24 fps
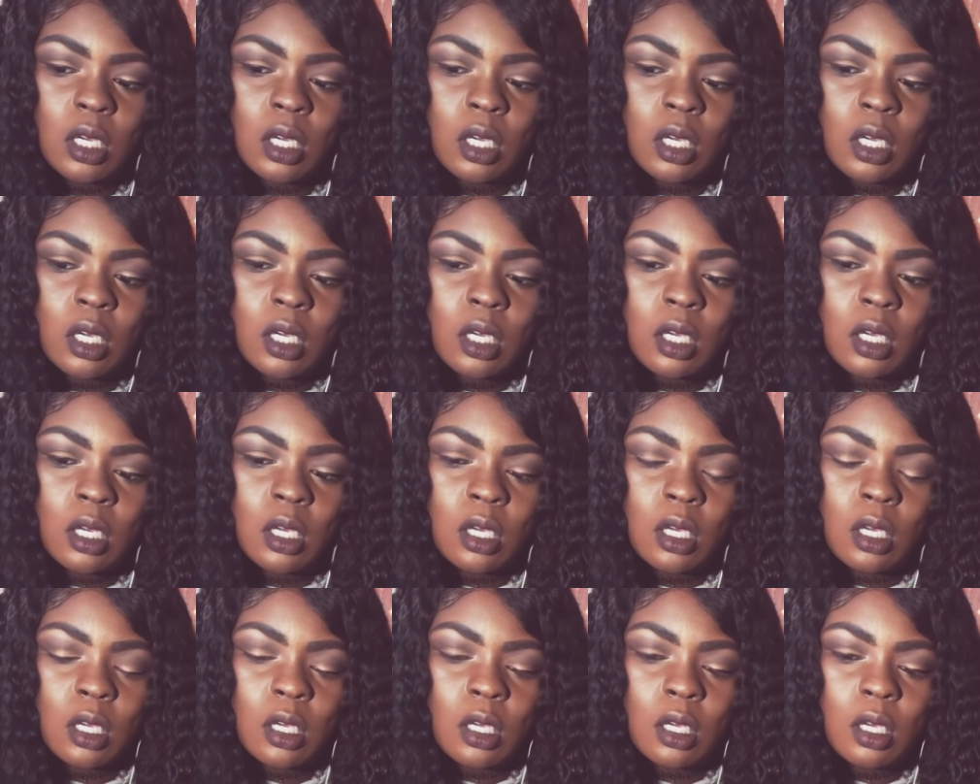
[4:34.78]

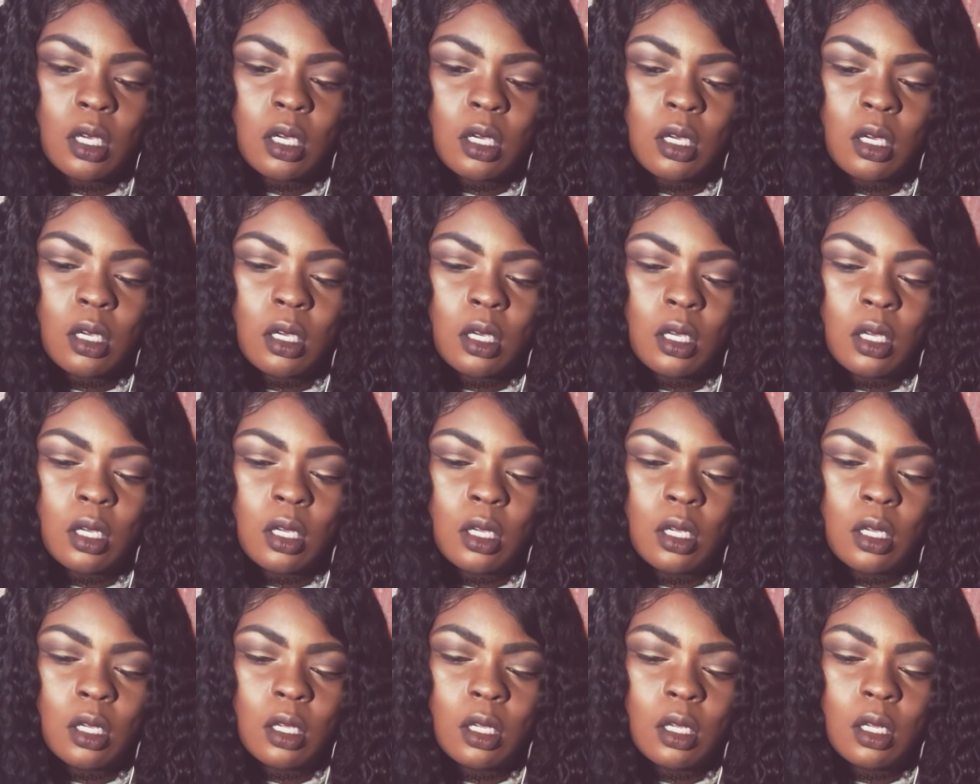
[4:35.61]

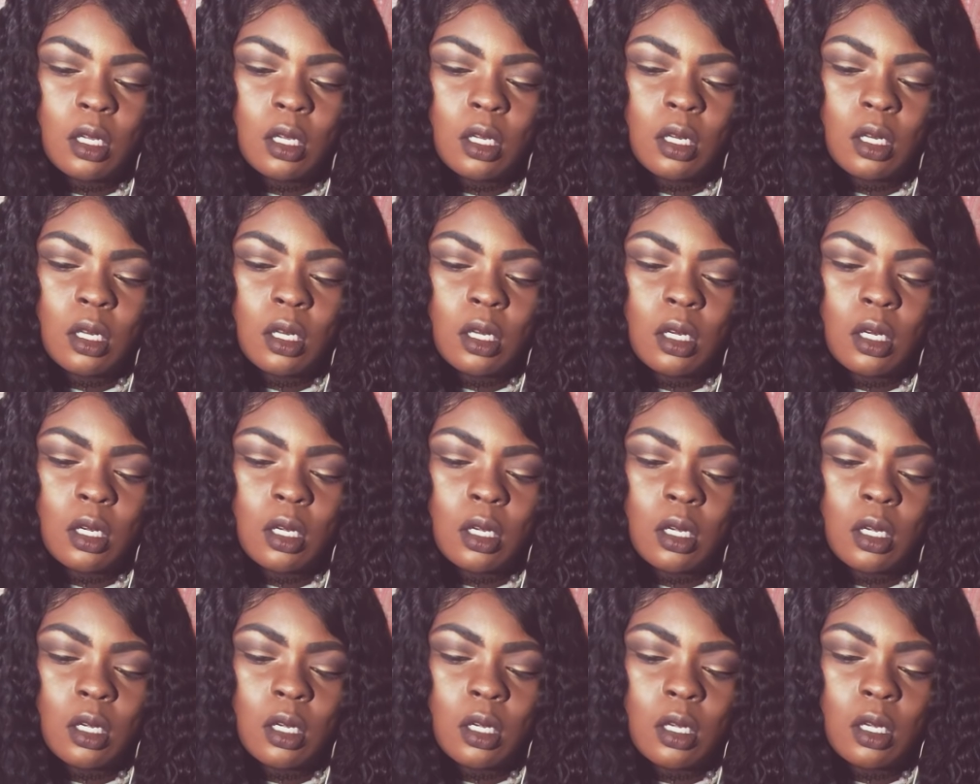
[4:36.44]

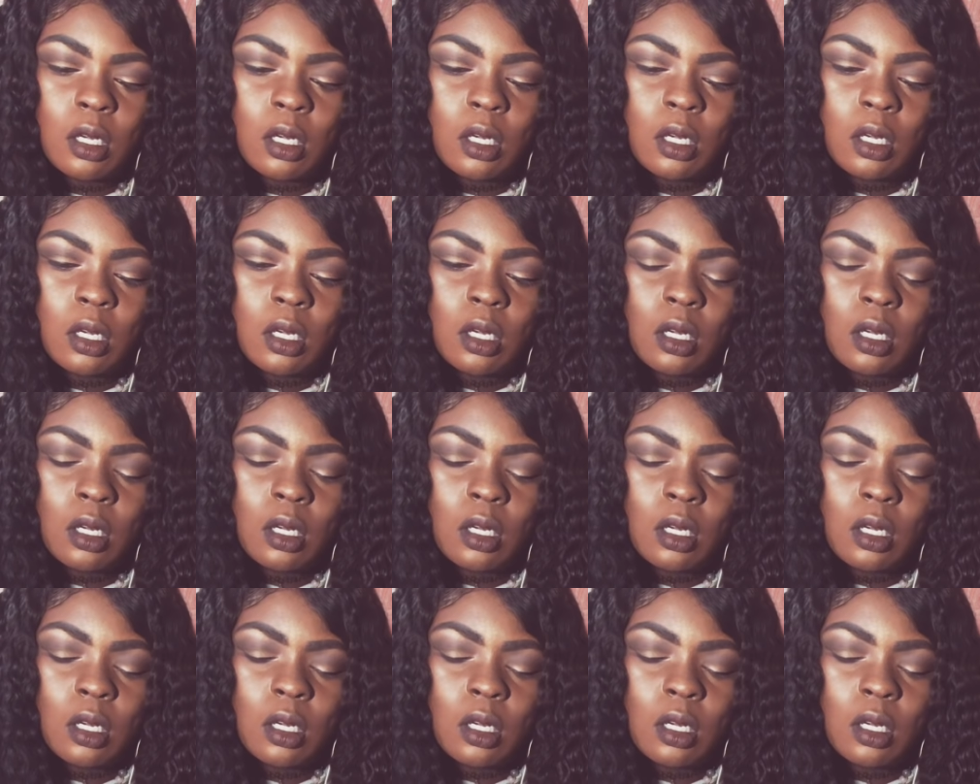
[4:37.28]
(no one is talking)